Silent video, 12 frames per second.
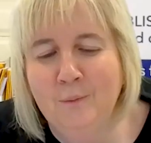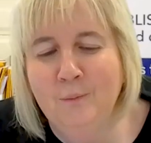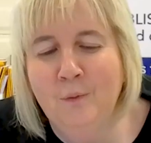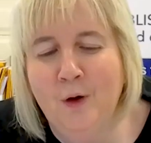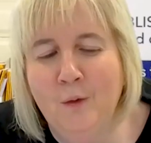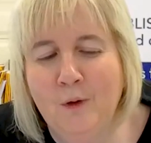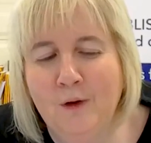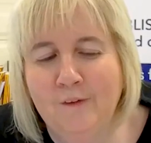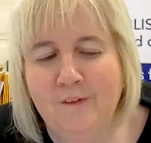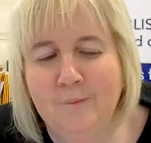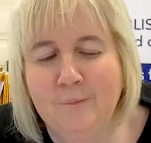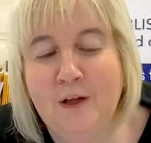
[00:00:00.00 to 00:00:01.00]
what
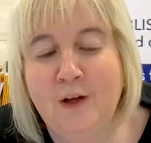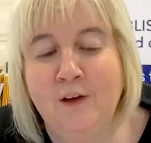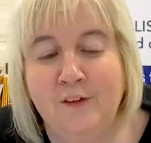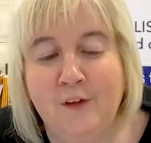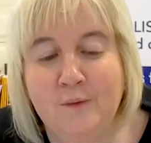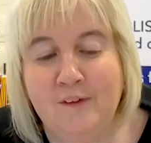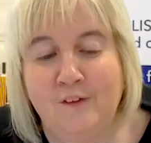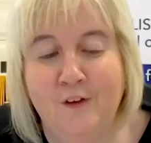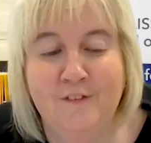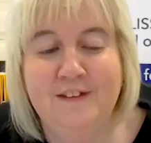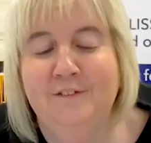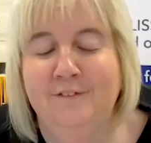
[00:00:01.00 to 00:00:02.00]
was because there was sort
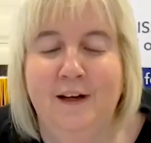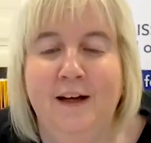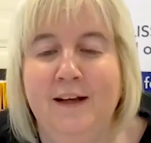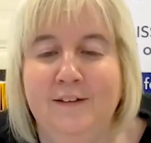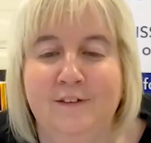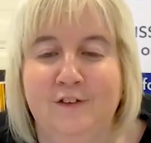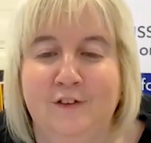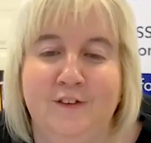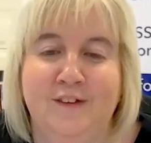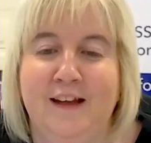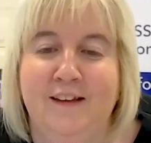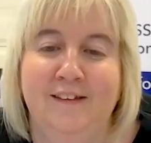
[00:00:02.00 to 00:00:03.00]
of a defined
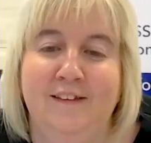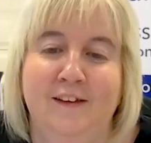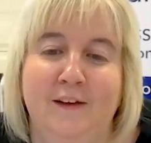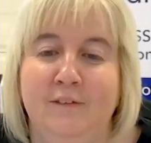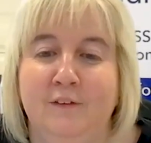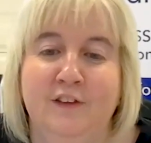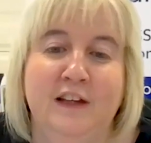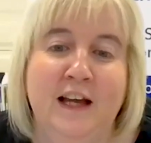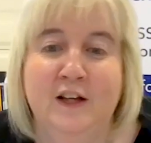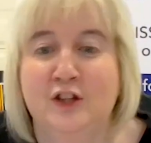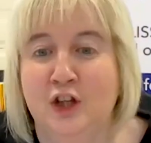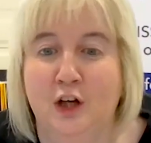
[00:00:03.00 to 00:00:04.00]
success in terms of you
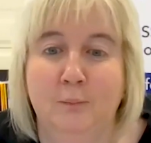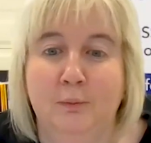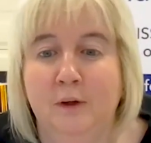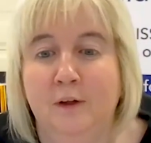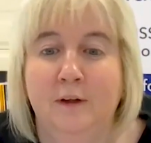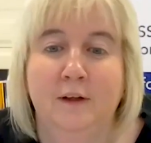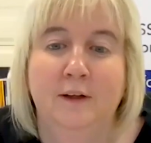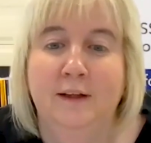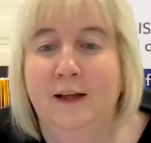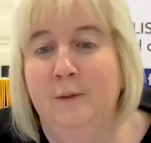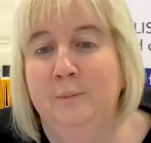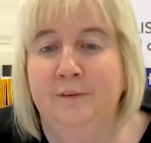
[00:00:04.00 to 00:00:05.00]
get a job,
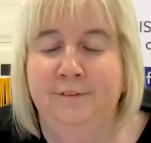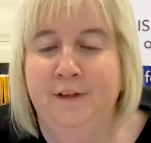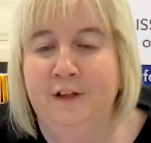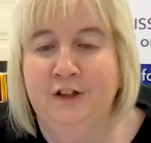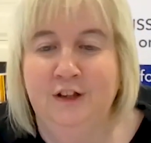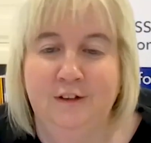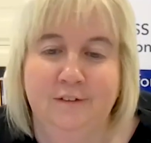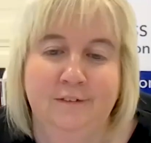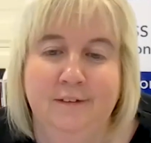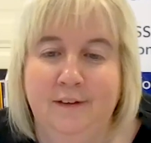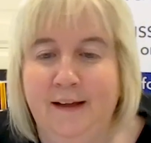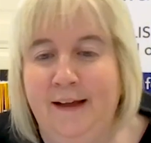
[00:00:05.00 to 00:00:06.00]
get a profession,
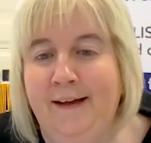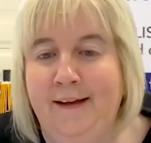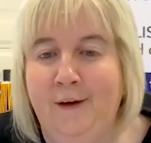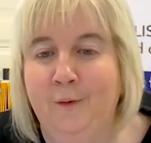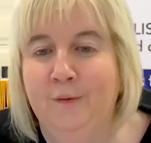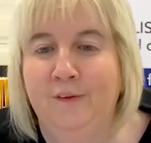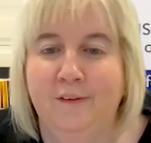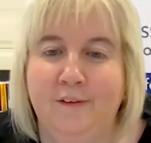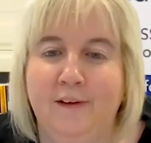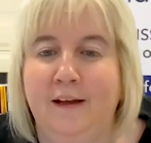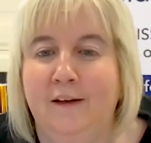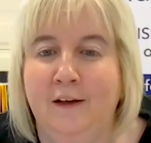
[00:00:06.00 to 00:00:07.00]
get a house,
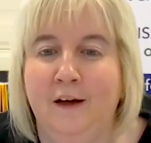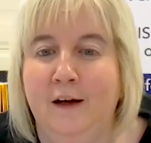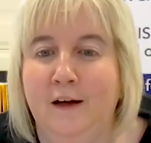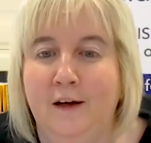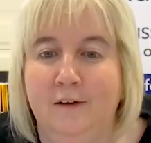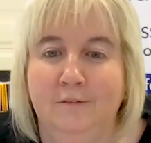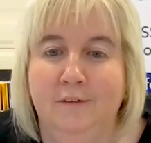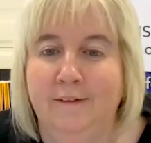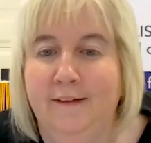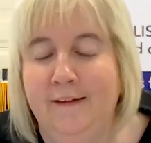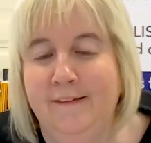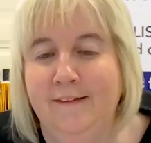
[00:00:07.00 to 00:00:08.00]
get a car,
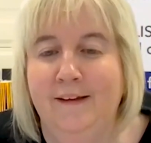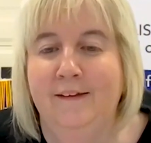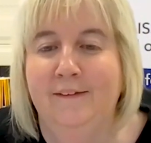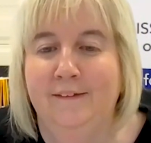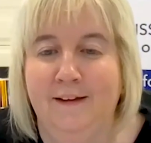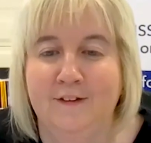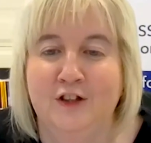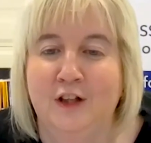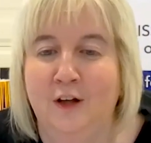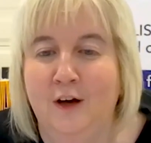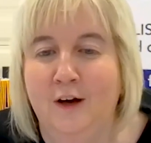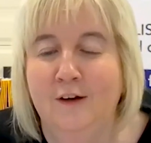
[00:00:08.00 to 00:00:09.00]
and that's it. That's your lot.